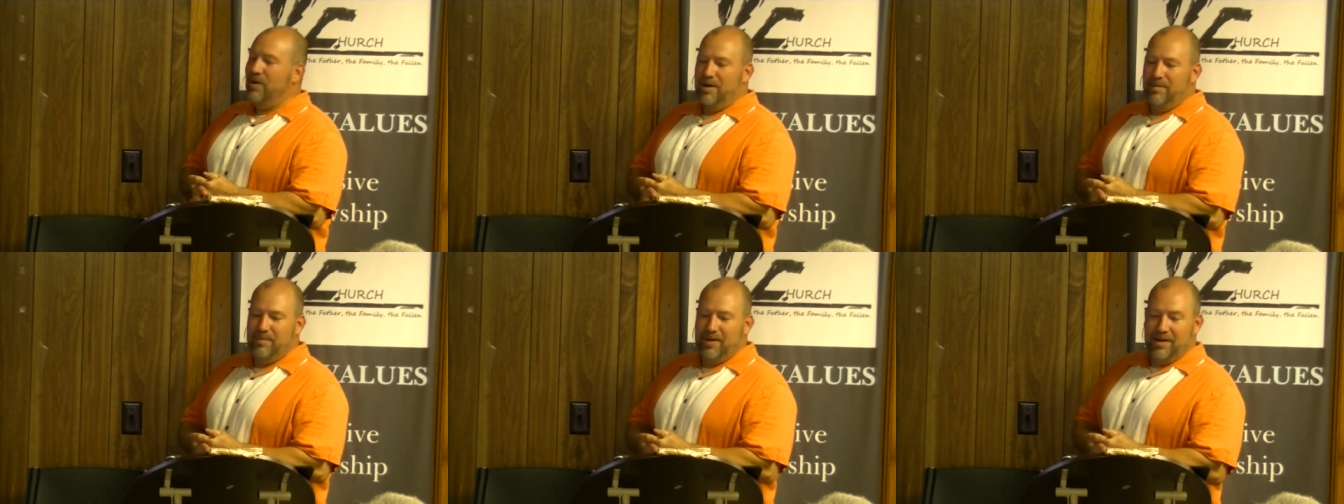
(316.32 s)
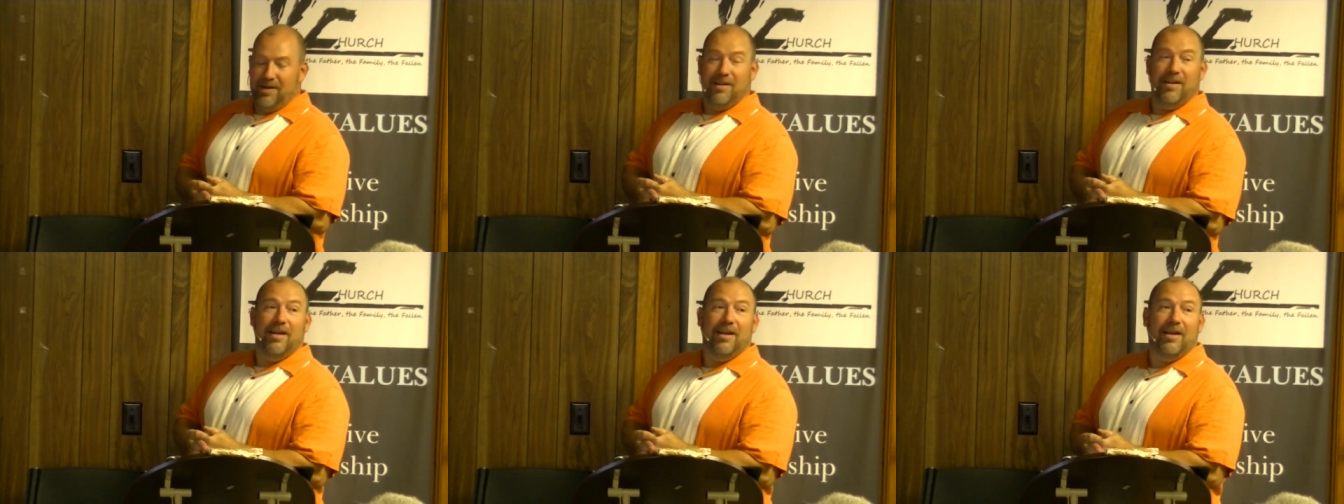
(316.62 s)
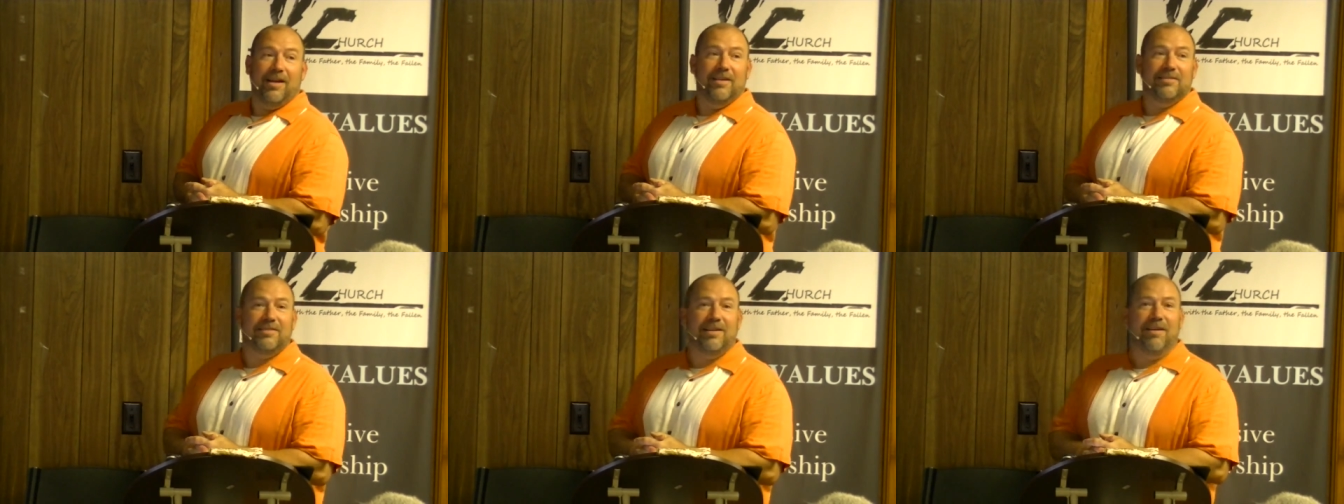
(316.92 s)
wait a minute. I
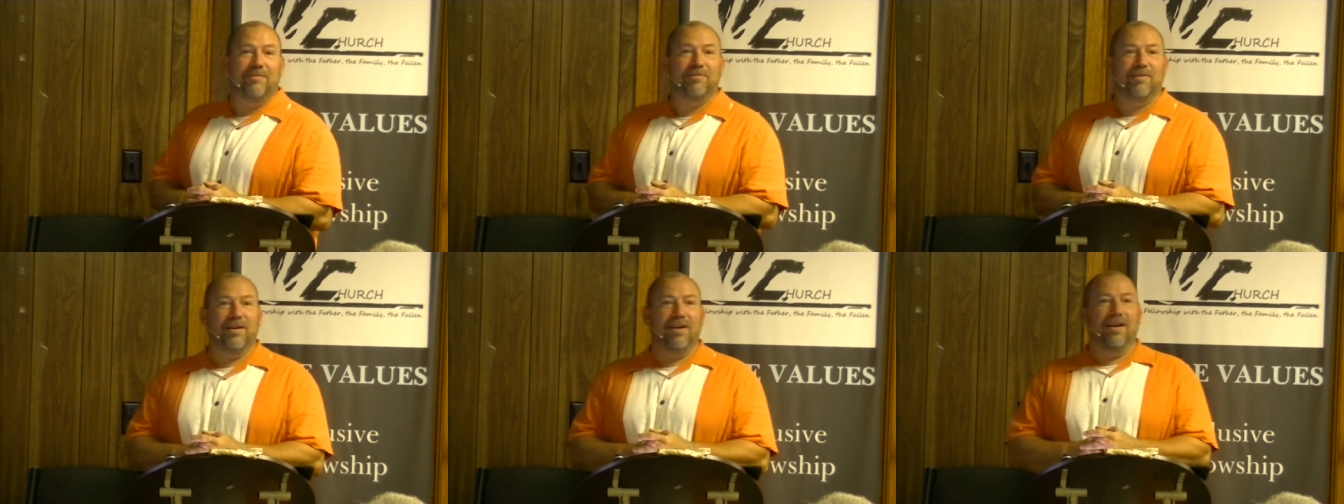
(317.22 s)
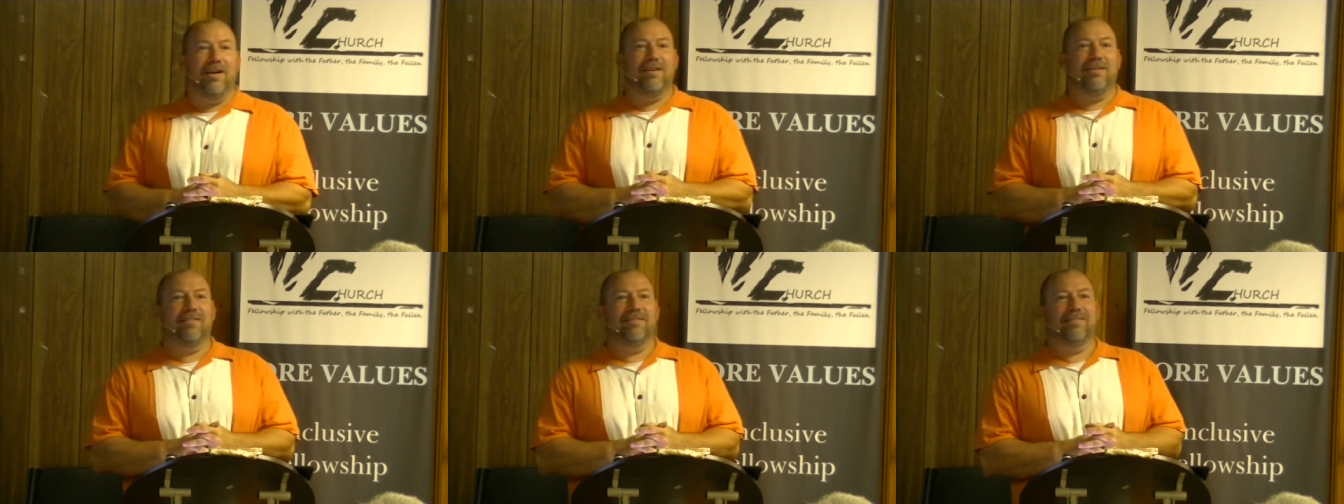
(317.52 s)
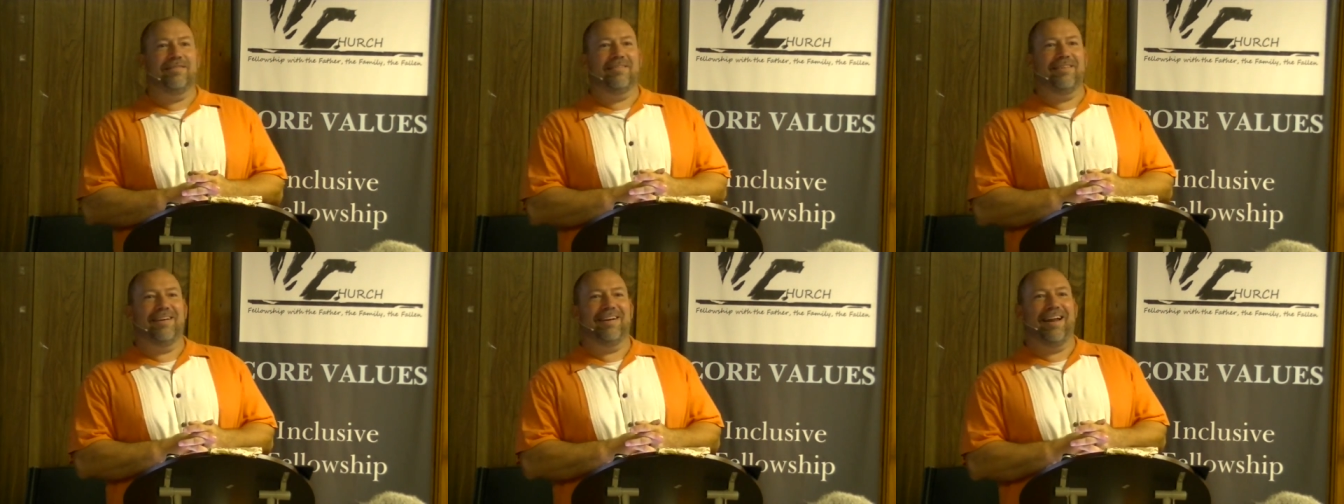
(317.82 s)
guess I've
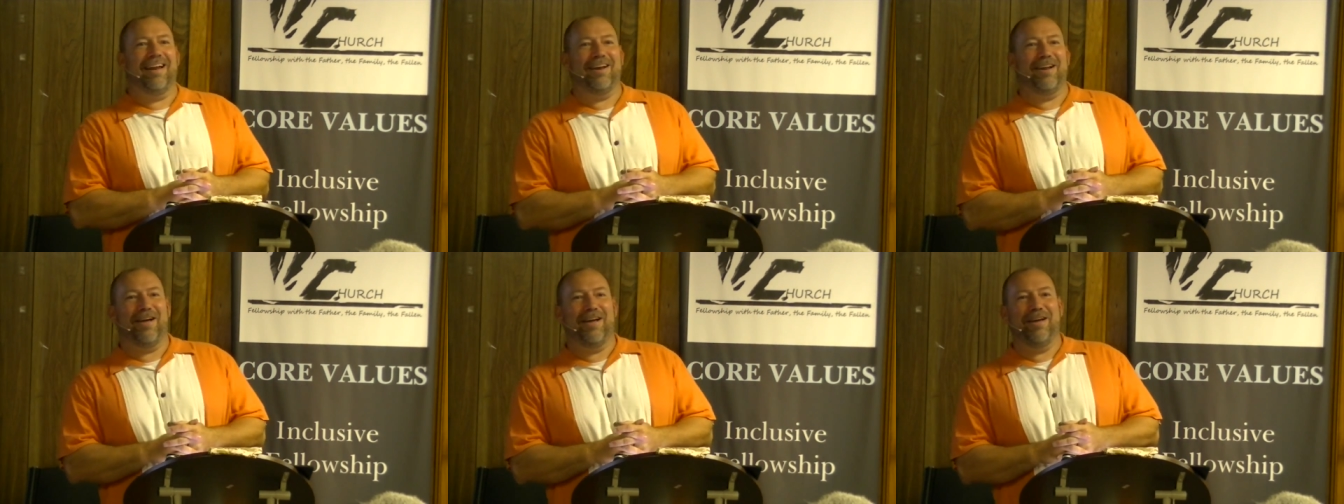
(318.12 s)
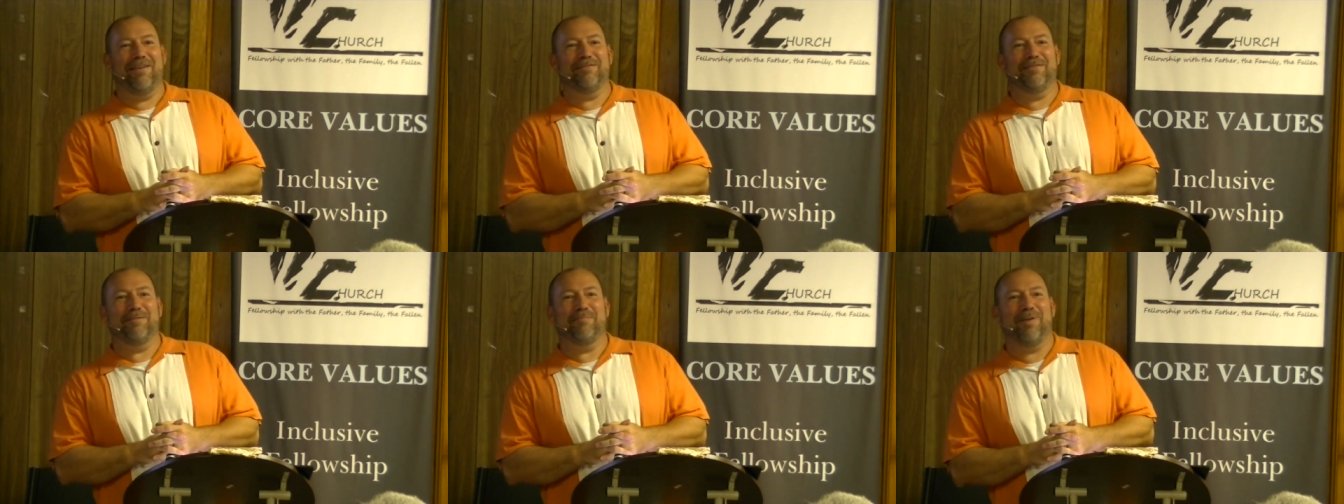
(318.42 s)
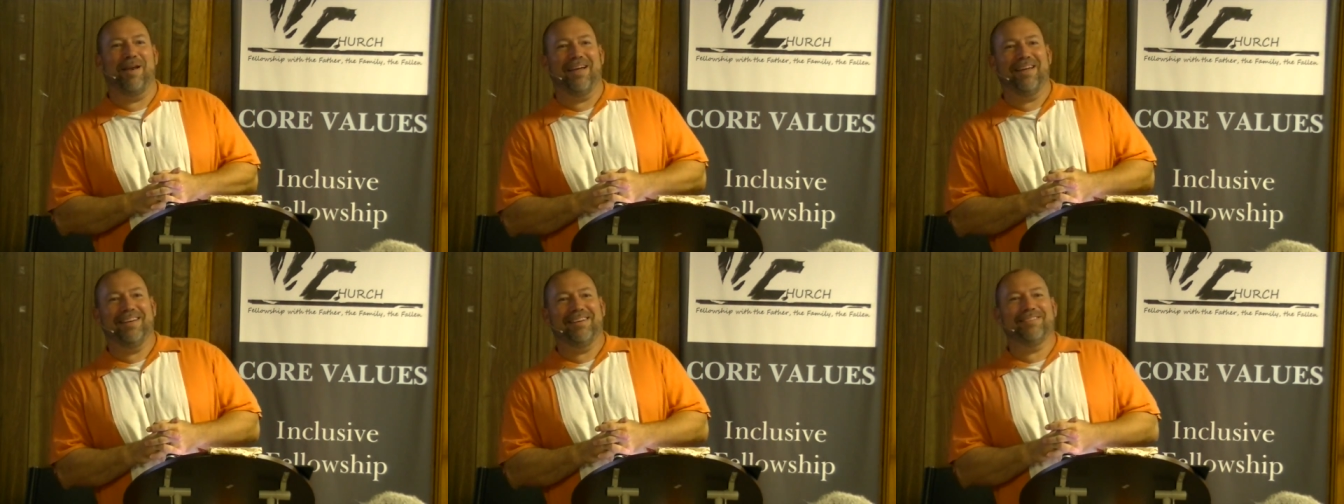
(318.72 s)
forgotten. Did I not have the
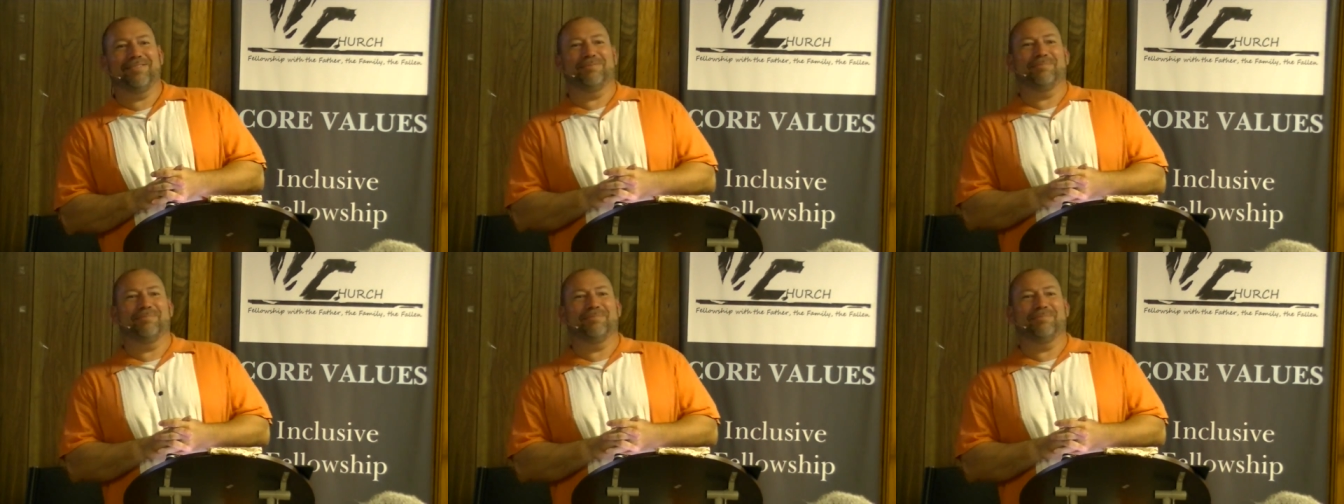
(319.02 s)
blank?